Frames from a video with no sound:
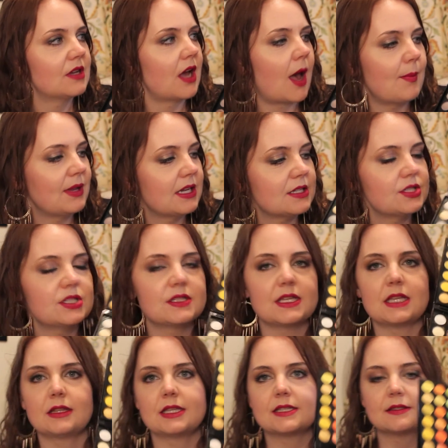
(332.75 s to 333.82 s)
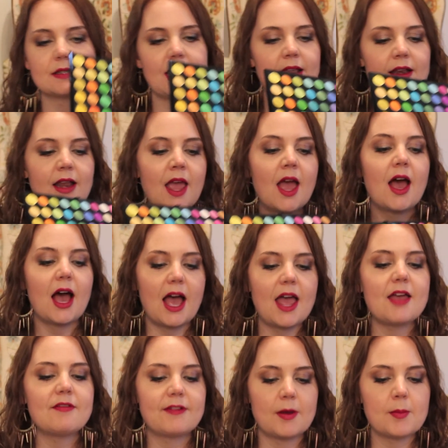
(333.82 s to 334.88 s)
I mean, it's just endless. And I
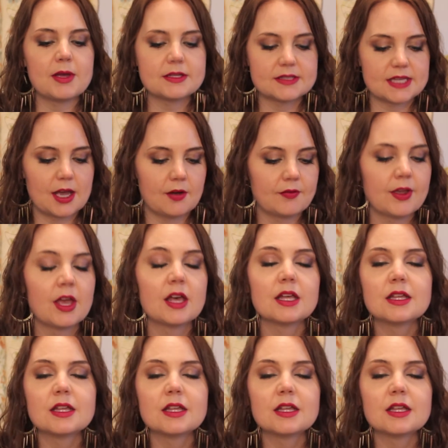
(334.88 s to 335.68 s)
have found myself